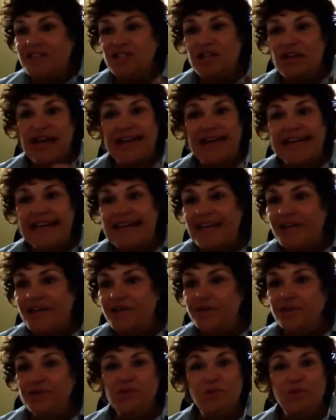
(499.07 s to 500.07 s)
Gently
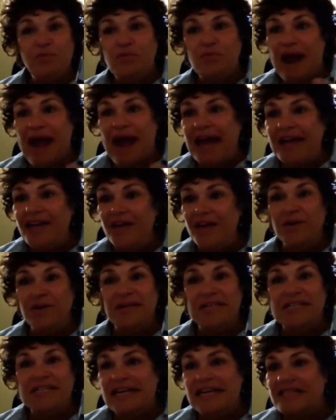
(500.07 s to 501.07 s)
used, brand new,
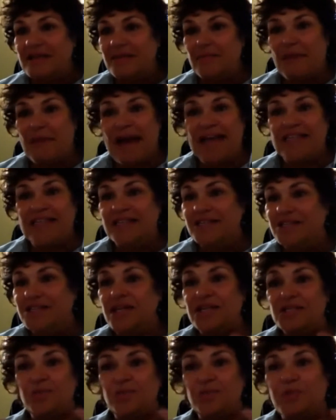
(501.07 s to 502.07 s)
it doesn't matter.
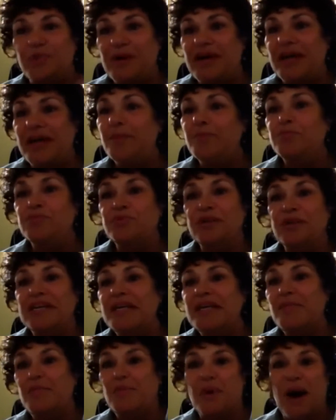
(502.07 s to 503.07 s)
Just bring
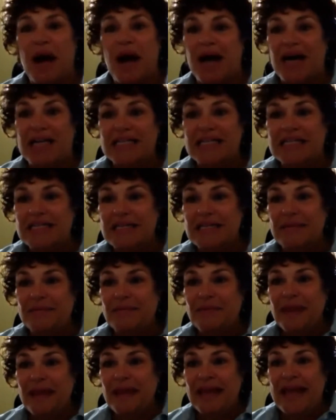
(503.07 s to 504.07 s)
pretty bras.
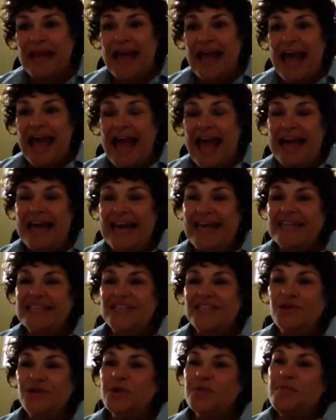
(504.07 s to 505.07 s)
And
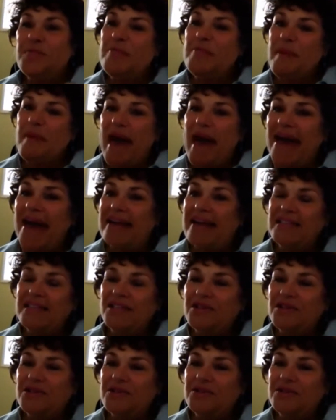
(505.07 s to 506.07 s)
it took me back
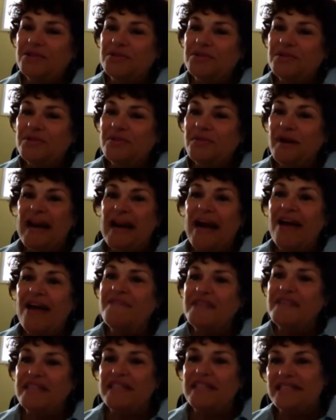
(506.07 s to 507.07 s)
to when I
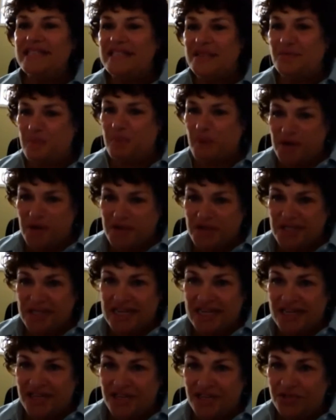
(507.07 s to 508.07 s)
visited
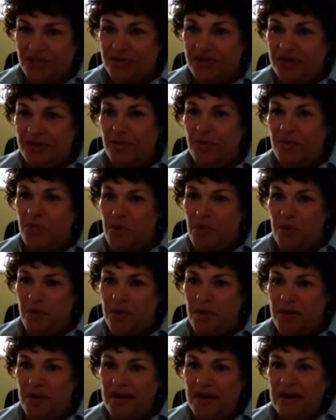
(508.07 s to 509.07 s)
Bosnia during the
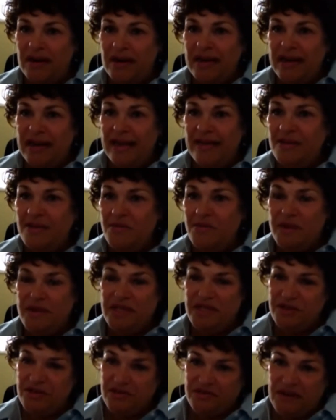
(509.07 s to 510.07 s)
war in the
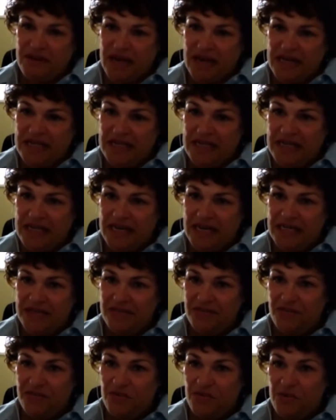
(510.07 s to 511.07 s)
winter of
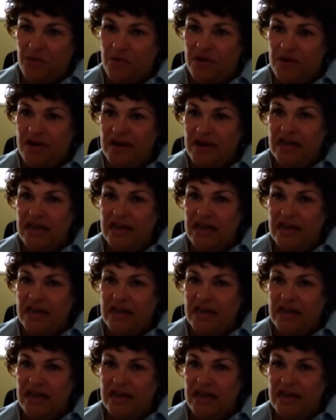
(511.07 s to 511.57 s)
1994.